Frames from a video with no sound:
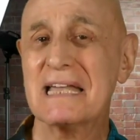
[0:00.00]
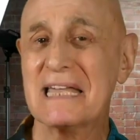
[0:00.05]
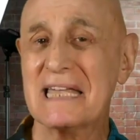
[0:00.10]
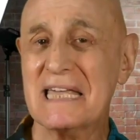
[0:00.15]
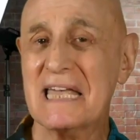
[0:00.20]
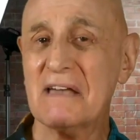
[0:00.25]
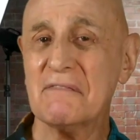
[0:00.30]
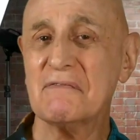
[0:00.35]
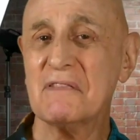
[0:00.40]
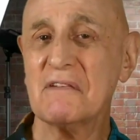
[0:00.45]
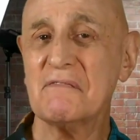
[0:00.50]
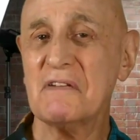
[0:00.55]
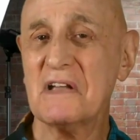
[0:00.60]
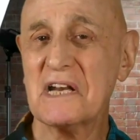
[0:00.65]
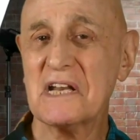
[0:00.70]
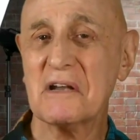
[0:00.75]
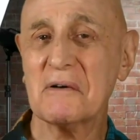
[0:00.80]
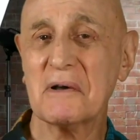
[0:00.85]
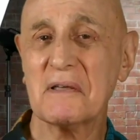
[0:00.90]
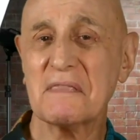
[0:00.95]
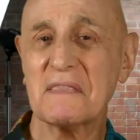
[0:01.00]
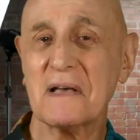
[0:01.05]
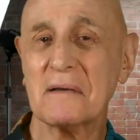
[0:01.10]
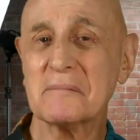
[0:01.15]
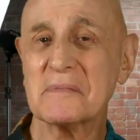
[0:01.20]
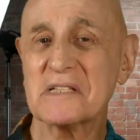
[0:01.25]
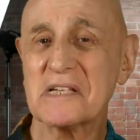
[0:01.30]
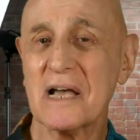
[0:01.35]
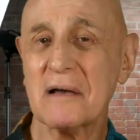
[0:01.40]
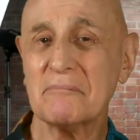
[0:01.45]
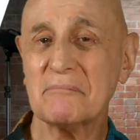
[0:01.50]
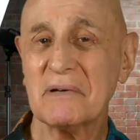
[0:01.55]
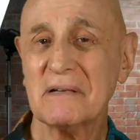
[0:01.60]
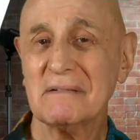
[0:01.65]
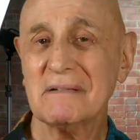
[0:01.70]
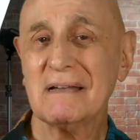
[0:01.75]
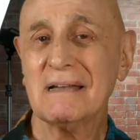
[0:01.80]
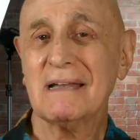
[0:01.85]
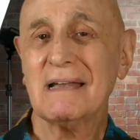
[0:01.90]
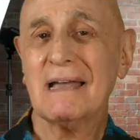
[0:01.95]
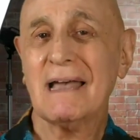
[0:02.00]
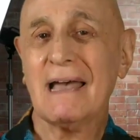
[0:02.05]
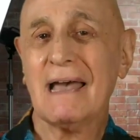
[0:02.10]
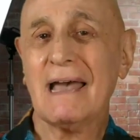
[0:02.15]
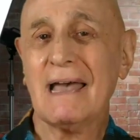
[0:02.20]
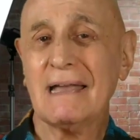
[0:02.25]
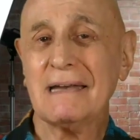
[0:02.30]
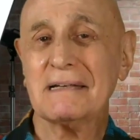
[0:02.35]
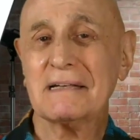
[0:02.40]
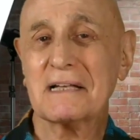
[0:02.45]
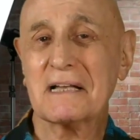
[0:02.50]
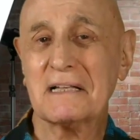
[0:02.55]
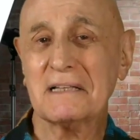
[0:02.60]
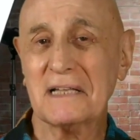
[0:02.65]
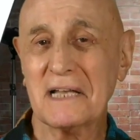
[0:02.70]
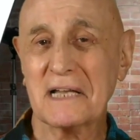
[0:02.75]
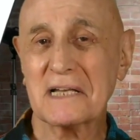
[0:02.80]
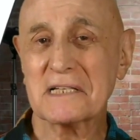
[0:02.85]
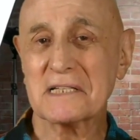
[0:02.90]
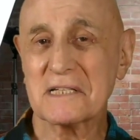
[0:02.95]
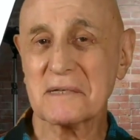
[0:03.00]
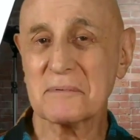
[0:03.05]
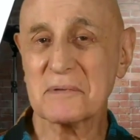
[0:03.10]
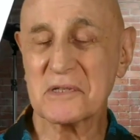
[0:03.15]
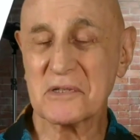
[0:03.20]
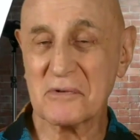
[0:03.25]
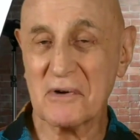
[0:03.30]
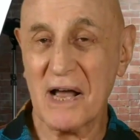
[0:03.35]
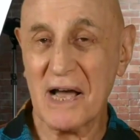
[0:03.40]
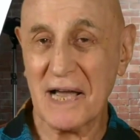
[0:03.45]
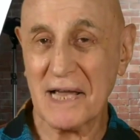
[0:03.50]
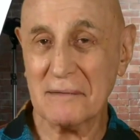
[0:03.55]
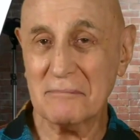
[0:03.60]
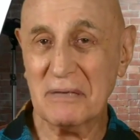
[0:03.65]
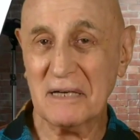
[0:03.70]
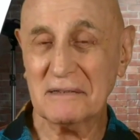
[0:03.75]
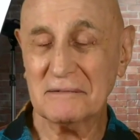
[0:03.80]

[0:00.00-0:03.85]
give the video a thumbs up and click subscribe.